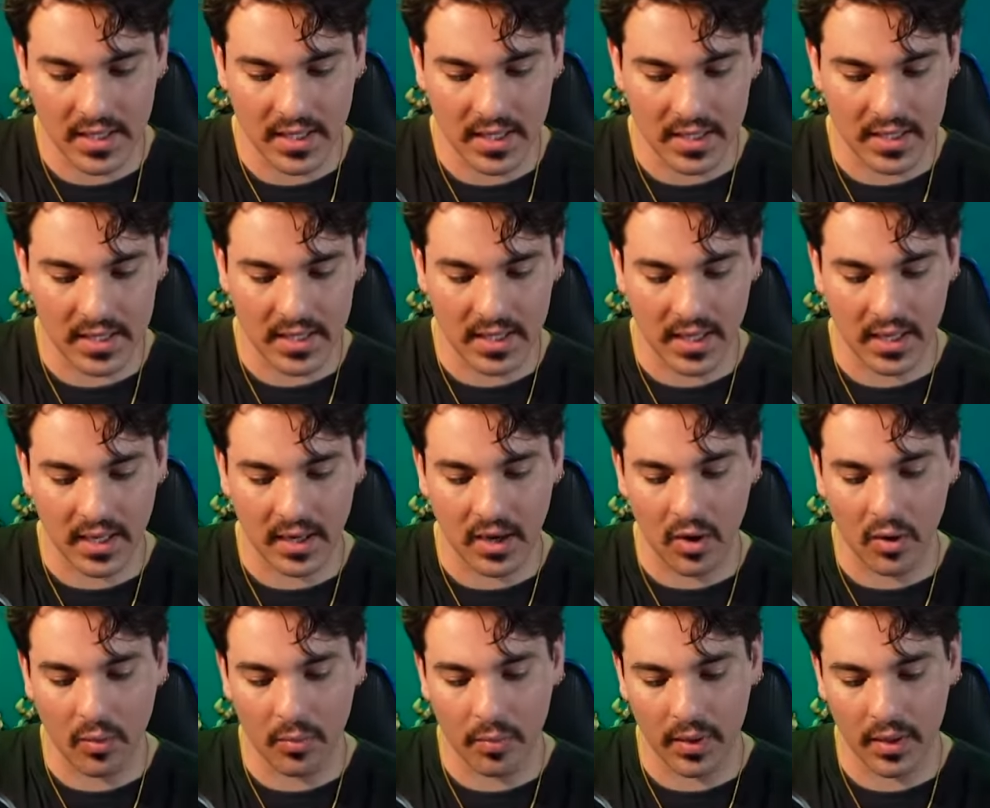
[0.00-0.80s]
this thing
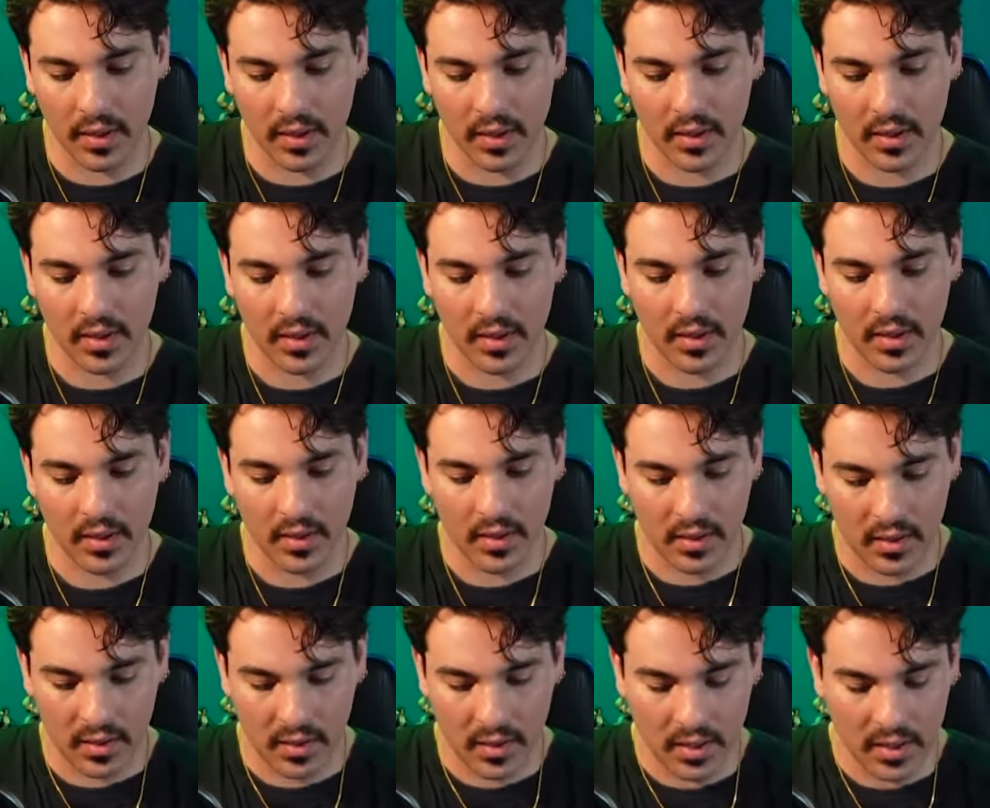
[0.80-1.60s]
open.
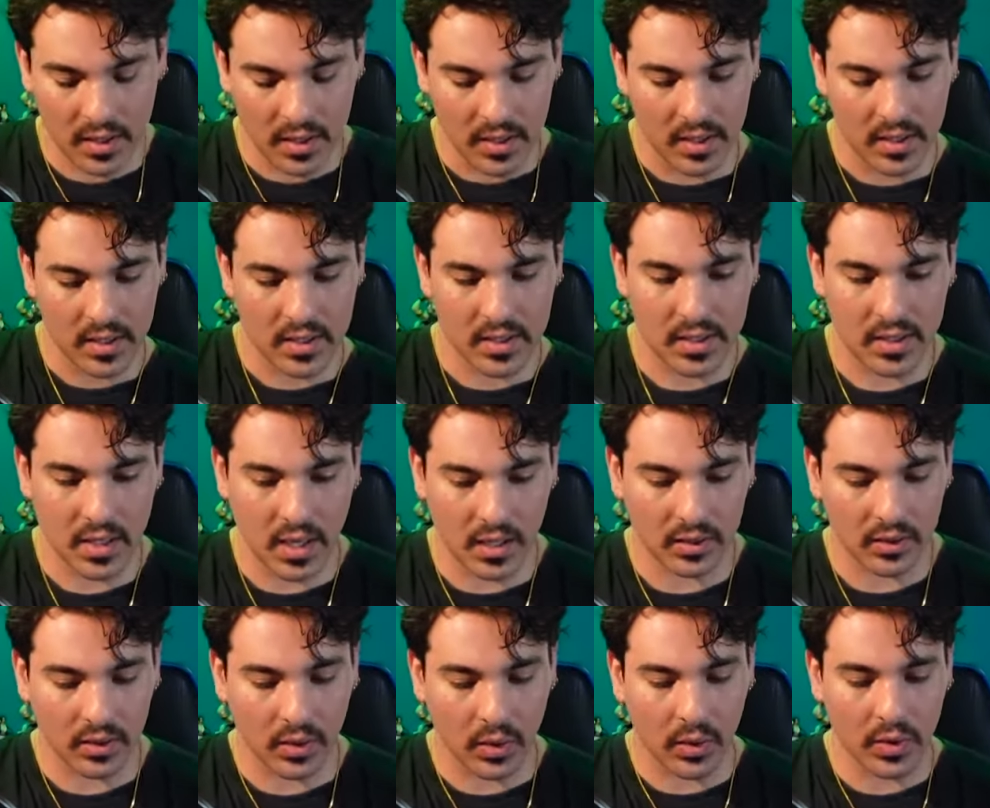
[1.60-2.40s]

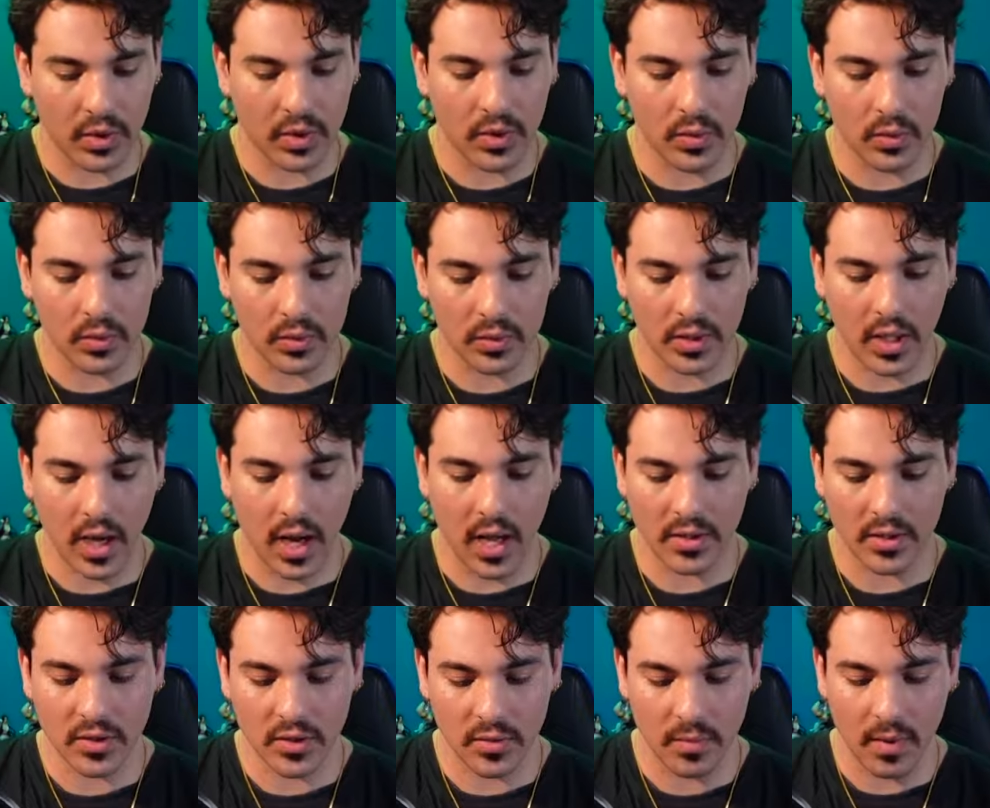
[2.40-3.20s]
Santoryu
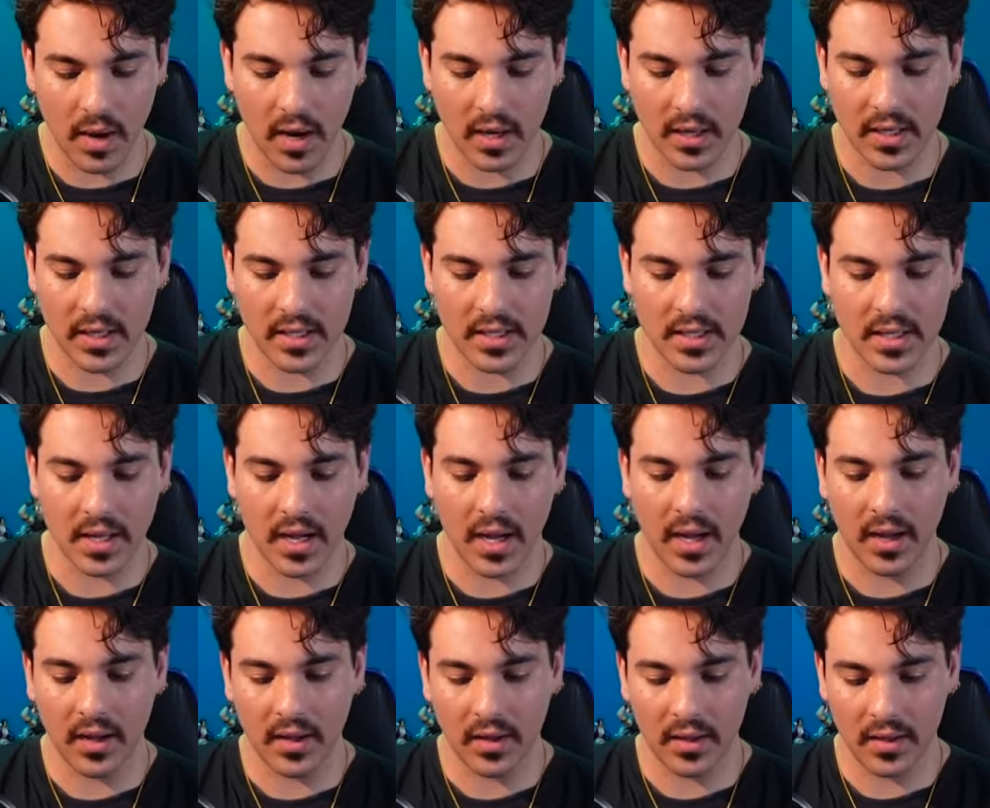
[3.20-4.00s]
Tatsumaki
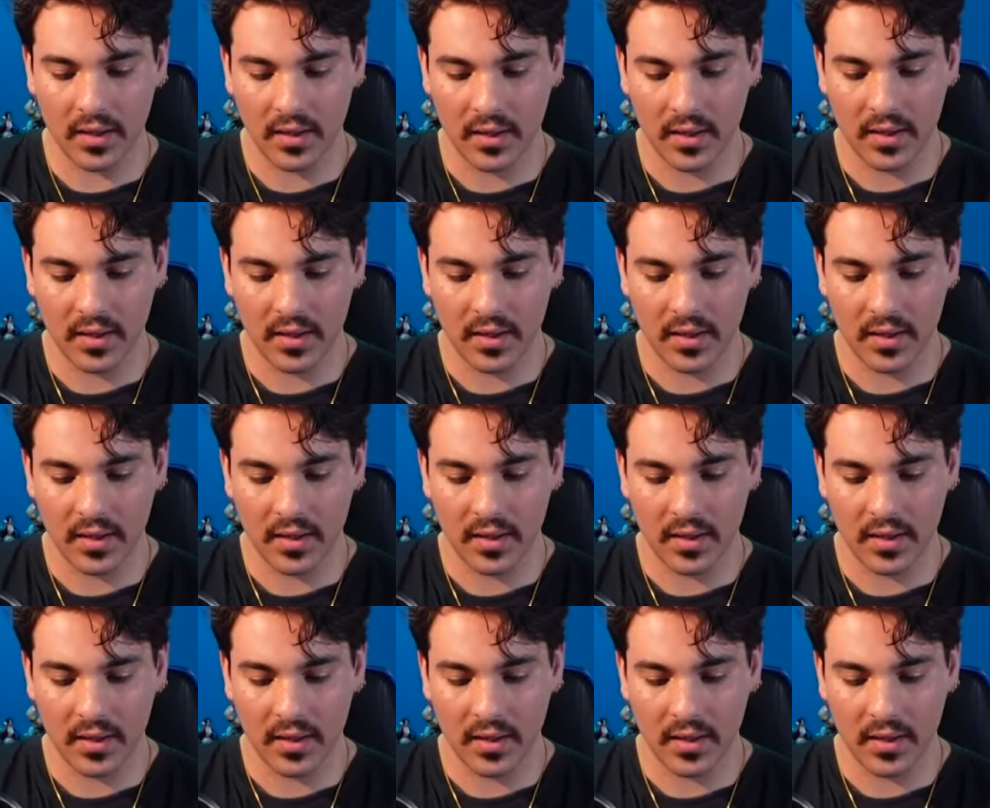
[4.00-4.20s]
style